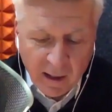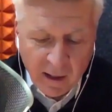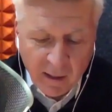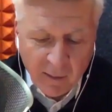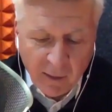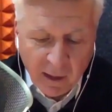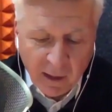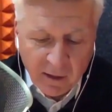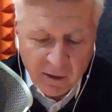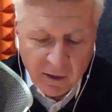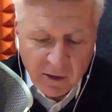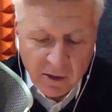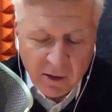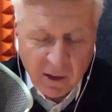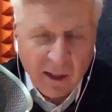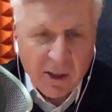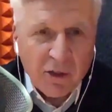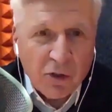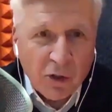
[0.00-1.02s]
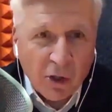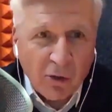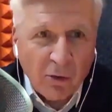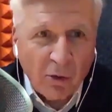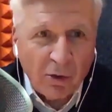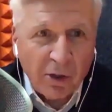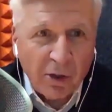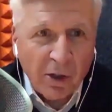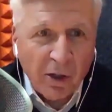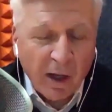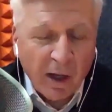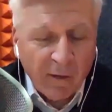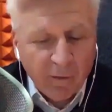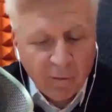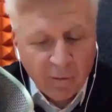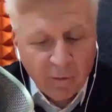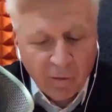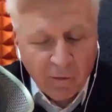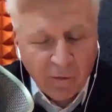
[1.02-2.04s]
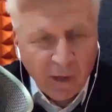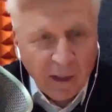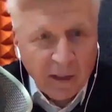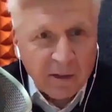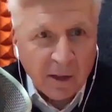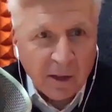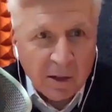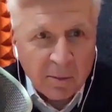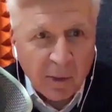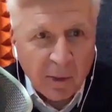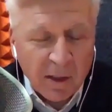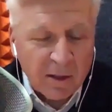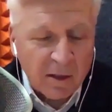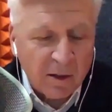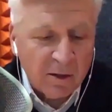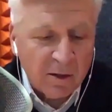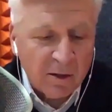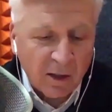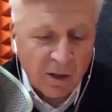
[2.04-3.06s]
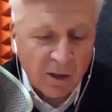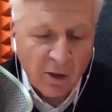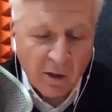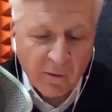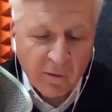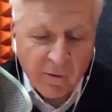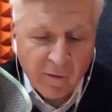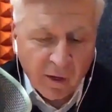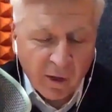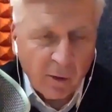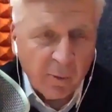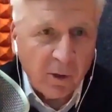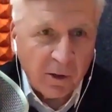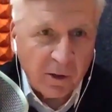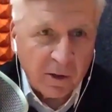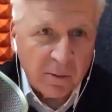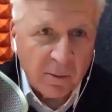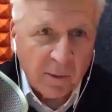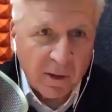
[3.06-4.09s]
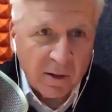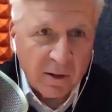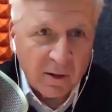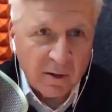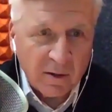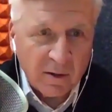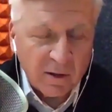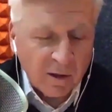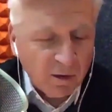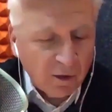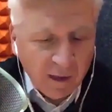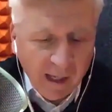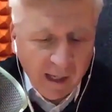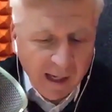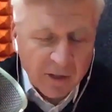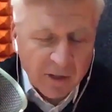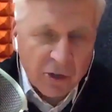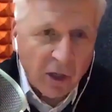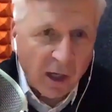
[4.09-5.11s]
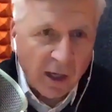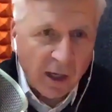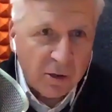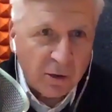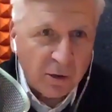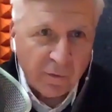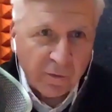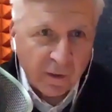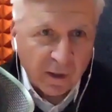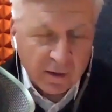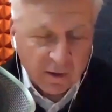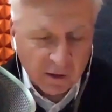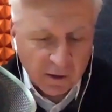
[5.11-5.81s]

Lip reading: But just in general, you have fixed expenses and you have variable expenses, and you can't change your fixed